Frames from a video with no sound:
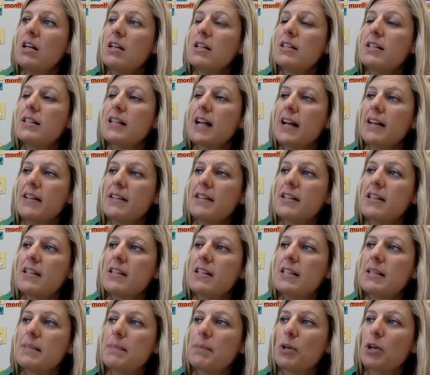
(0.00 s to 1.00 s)
It says,
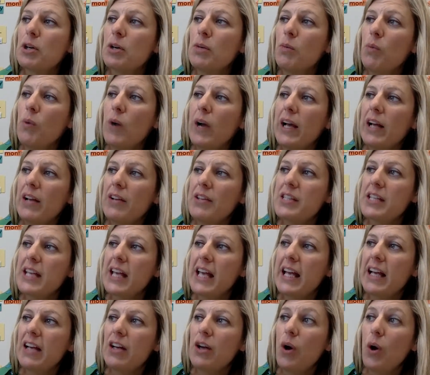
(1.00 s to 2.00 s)
sperm whales
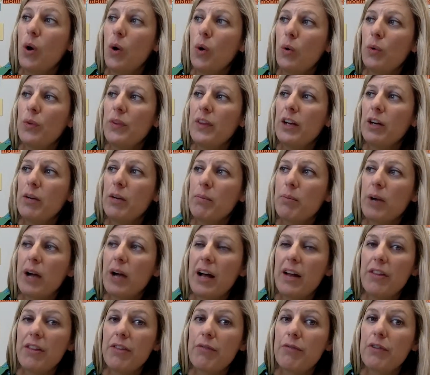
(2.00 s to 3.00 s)
can hold their
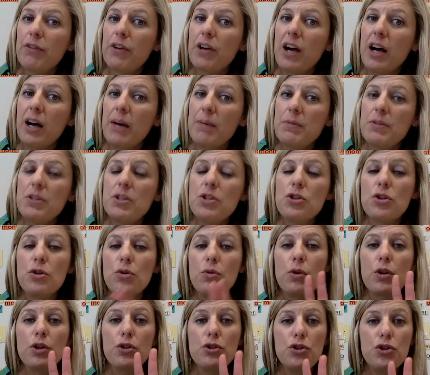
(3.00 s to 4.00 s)
breath for up
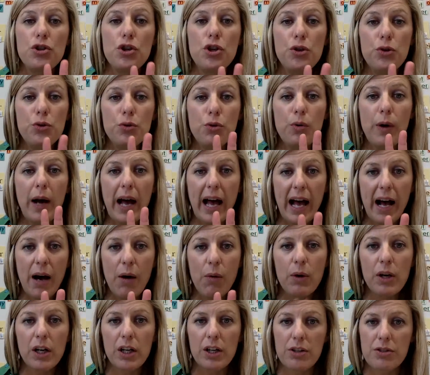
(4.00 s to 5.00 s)
to 2
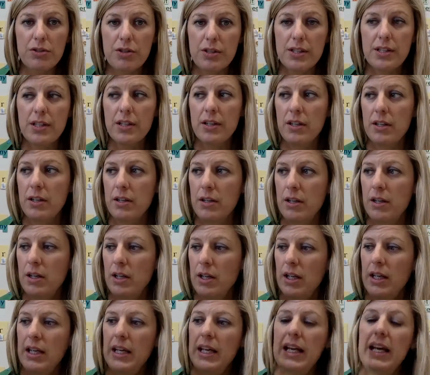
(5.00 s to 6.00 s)
hours.
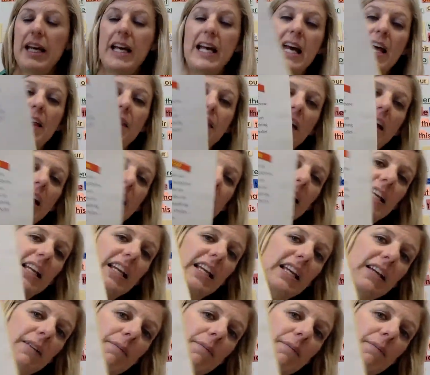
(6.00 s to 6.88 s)
And then